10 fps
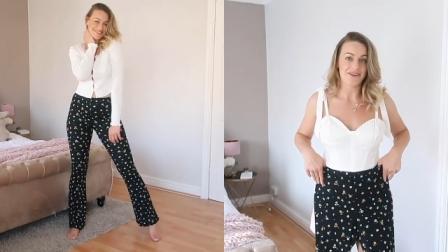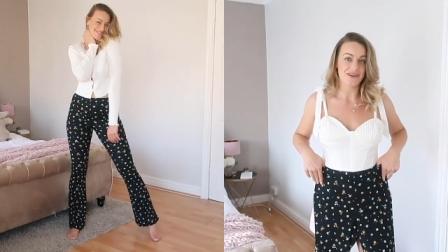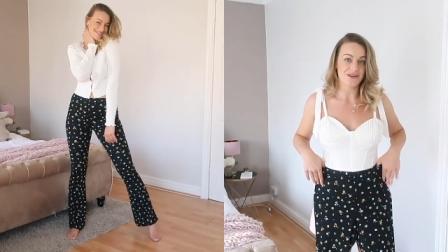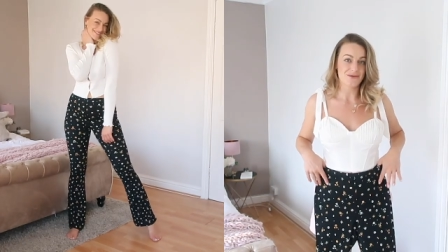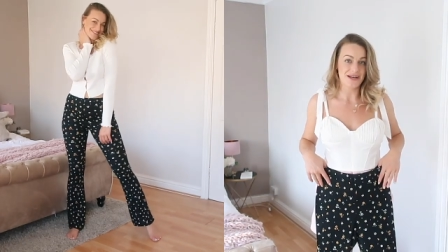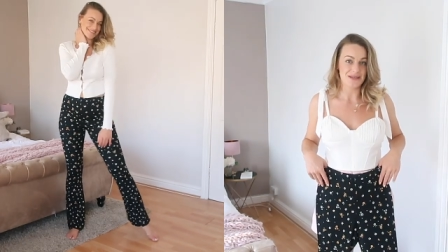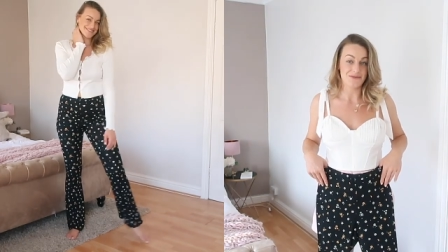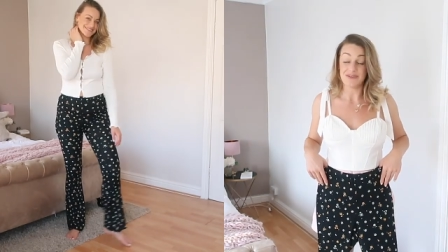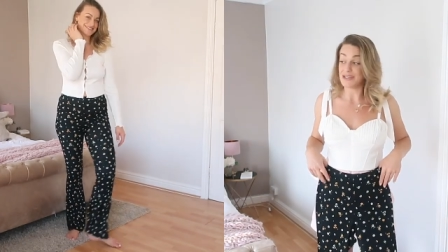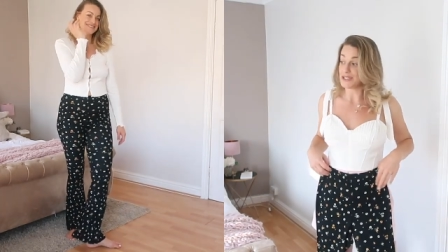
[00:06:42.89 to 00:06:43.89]
You could wear
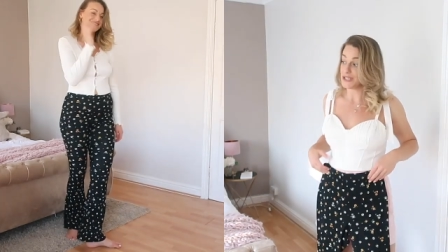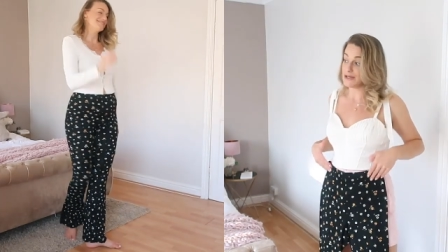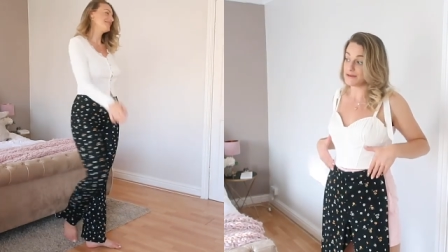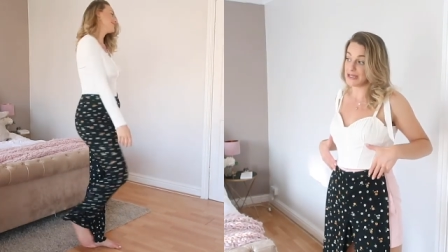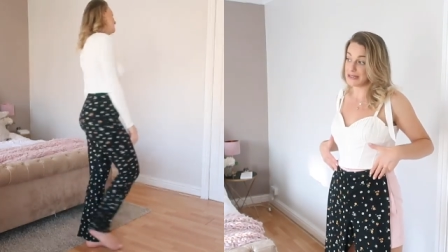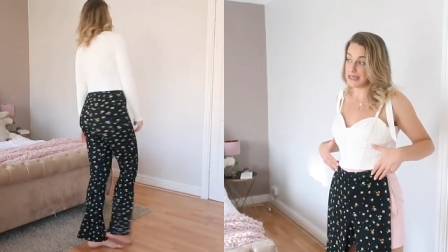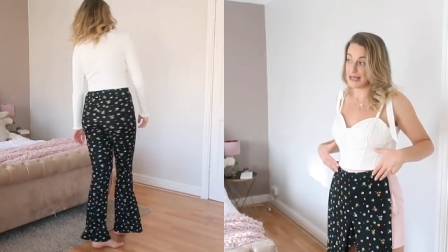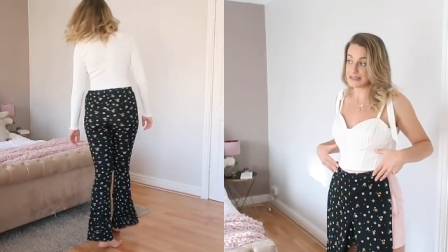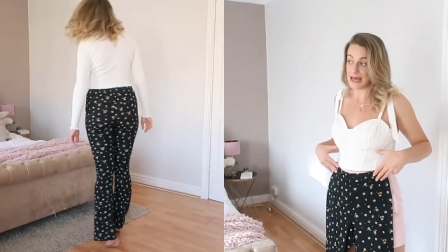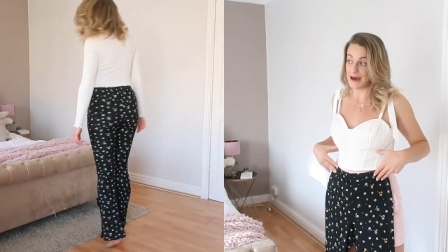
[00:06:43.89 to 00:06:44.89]
something really cute like
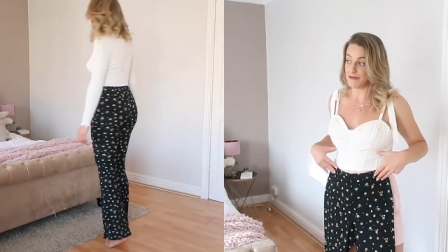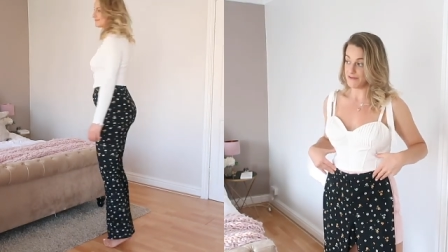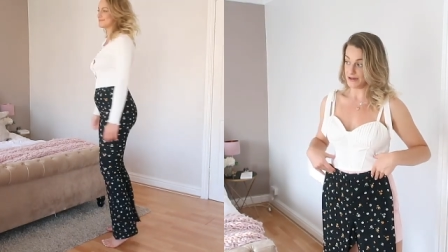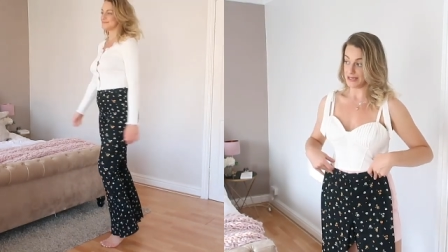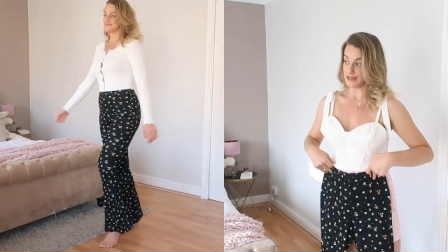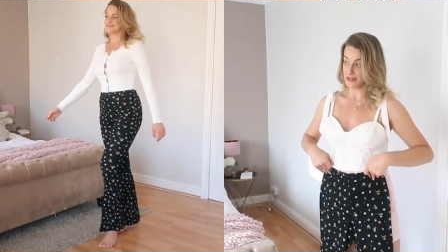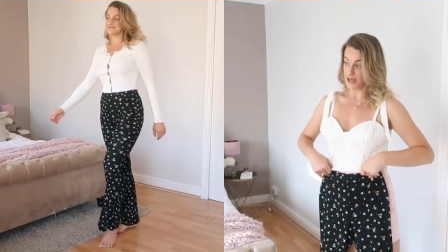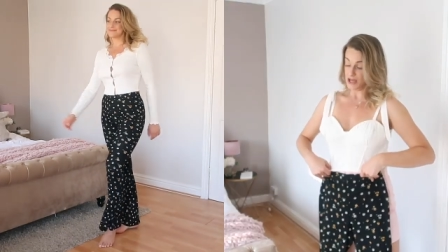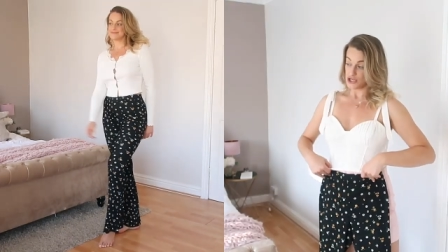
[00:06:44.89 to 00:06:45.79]
this out for like